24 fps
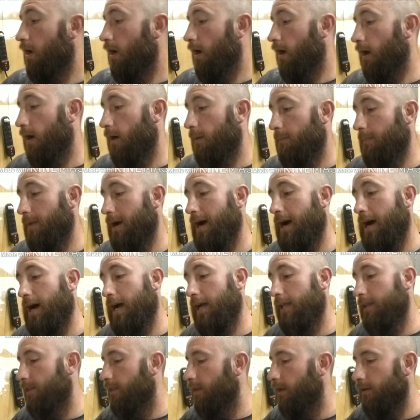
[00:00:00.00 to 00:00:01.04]

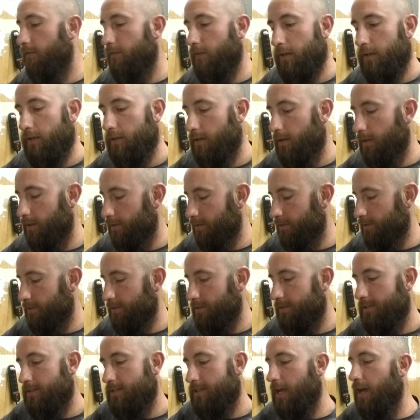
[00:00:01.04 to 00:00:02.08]
I love it. It is
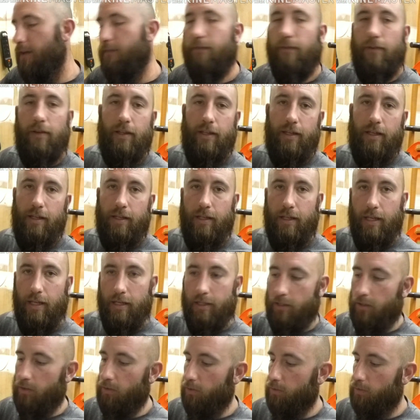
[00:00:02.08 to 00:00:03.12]
definitely going to get
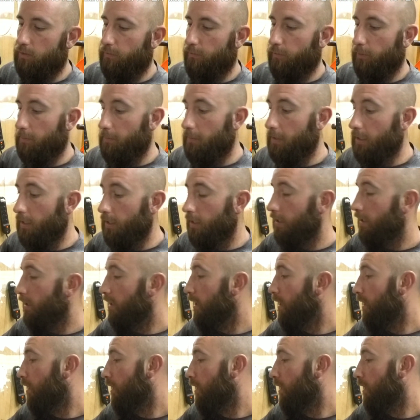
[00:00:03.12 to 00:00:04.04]
used for me.